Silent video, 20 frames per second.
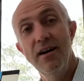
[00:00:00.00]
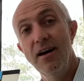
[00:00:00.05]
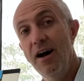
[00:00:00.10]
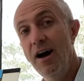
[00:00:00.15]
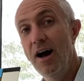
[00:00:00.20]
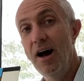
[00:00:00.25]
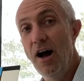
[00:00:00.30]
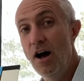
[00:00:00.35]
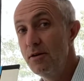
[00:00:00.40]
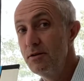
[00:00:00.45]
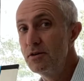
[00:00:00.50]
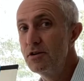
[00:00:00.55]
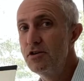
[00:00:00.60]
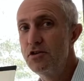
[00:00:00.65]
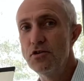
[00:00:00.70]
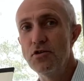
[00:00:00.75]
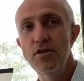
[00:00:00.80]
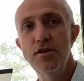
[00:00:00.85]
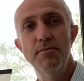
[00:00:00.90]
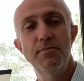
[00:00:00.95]
I hope you
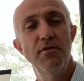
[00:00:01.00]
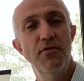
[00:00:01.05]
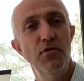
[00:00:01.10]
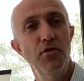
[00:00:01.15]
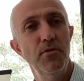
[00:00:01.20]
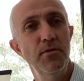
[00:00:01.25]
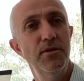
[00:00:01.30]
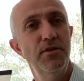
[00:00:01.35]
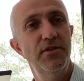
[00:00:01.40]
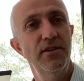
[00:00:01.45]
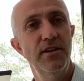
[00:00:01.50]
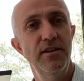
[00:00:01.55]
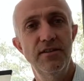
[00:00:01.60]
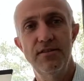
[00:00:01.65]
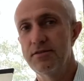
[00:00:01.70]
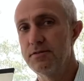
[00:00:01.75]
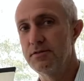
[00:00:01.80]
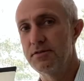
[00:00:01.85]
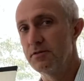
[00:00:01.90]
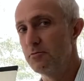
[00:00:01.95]
enjoyed the
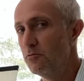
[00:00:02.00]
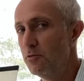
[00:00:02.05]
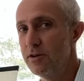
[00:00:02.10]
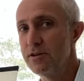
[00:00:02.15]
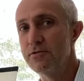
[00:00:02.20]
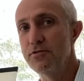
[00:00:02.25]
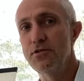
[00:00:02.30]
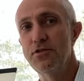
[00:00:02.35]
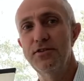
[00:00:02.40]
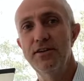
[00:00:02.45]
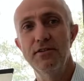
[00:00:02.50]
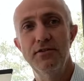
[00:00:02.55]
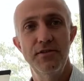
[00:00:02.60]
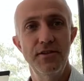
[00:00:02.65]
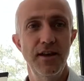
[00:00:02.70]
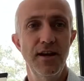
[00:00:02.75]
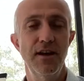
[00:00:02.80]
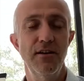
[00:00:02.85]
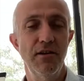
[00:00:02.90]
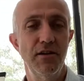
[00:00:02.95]
performances. There's some wonderful stuff
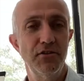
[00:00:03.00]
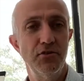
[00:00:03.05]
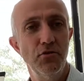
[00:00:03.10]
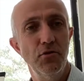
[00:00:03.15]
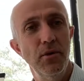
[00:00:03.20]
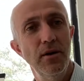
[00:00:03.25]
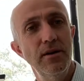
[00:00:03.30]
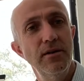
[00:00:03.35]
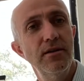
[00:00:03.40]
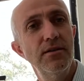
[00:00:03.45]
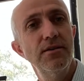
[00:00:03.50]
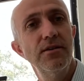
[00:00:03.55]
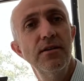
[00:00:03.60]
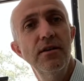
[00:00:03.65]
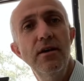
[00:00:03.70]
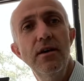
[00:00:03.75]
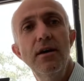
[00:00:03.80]
in there, as always.